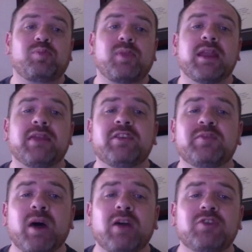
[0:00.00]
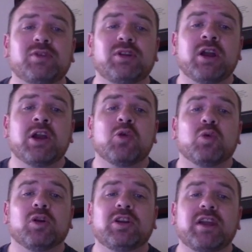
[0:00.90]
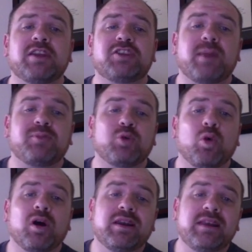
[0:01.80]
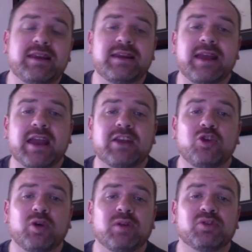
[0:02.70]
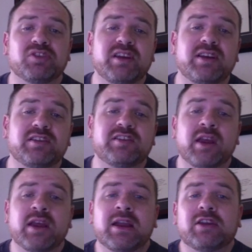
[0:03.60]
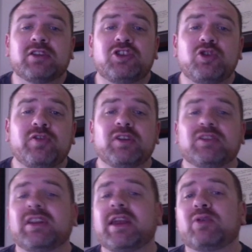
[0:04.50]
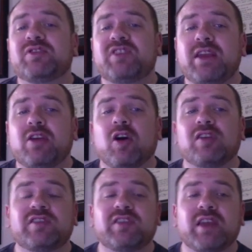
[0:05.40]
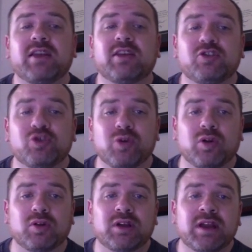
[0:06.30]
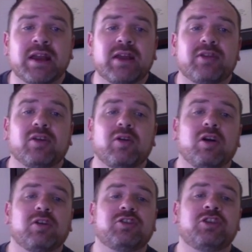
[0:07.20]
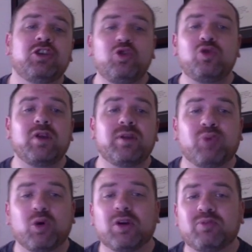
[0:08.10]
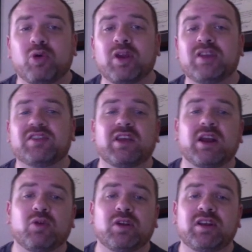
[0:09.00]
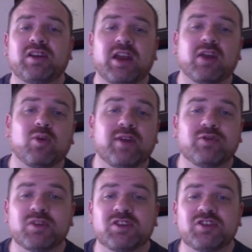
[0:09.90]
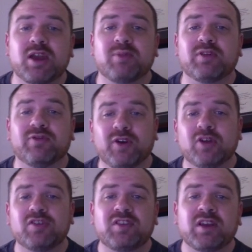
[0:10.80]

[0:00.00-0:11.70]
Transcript: In this module, we're looking at Chapter 1 in Agnew and Brezina's Juvenile Delinquency, Causes and Control. There are two important points that I want you to take away from this chapter. First,